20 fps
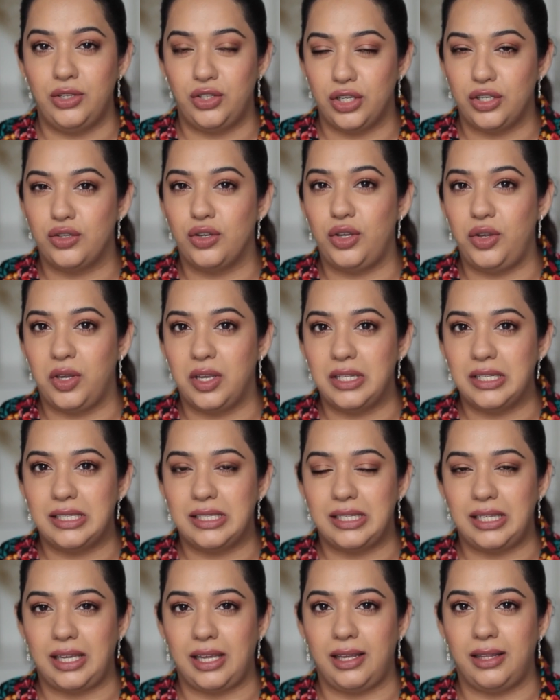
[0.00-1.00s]
just so you can
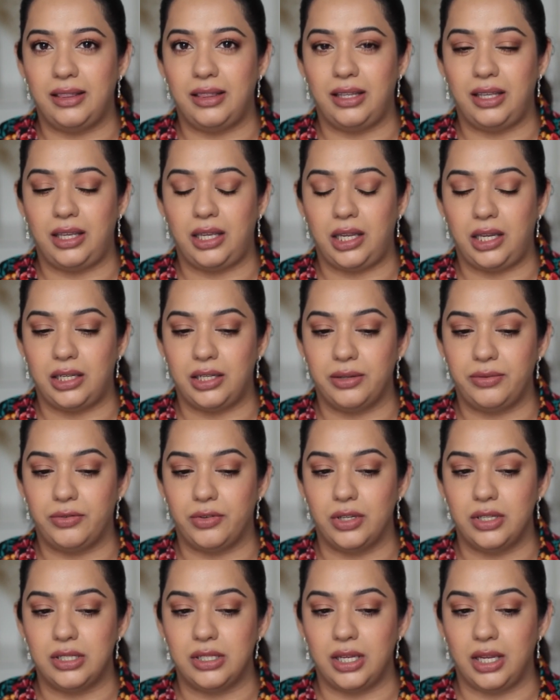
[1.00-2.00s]
see the
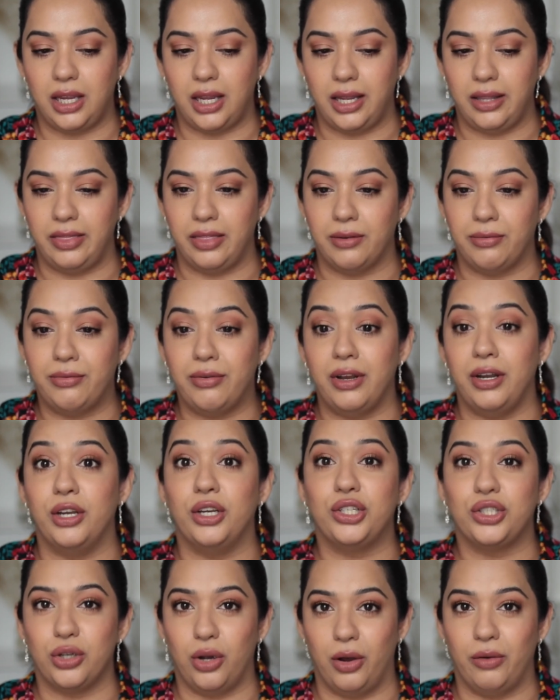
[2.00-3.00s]
difference in the
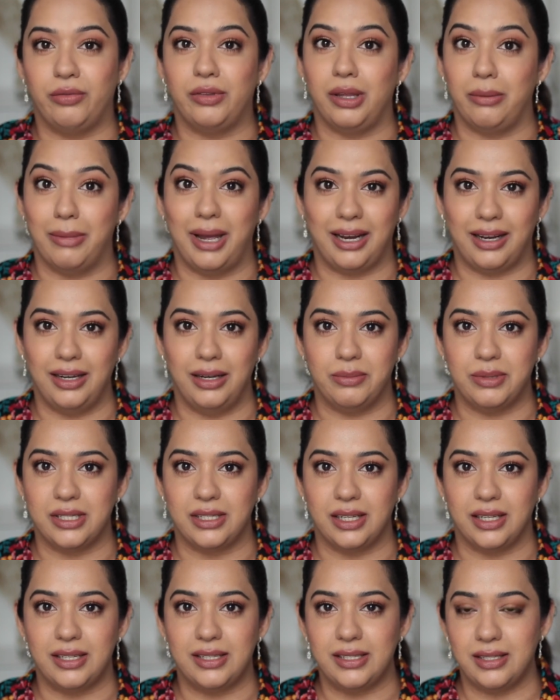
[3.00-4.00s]
finish of the matte
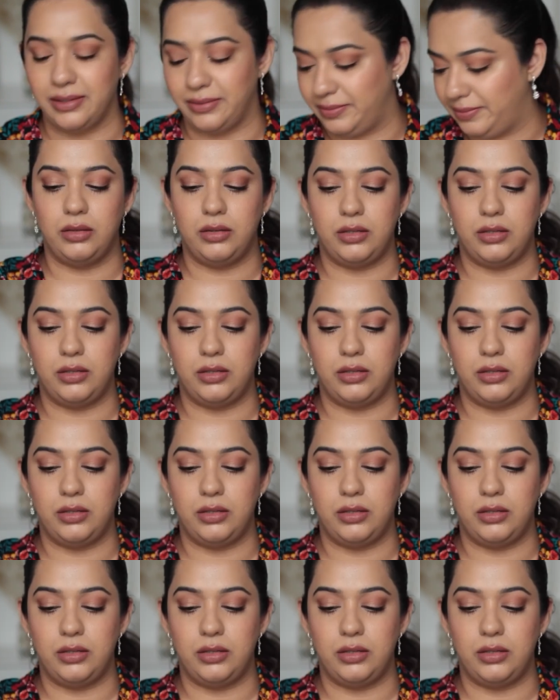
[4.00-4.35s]
lipsticks.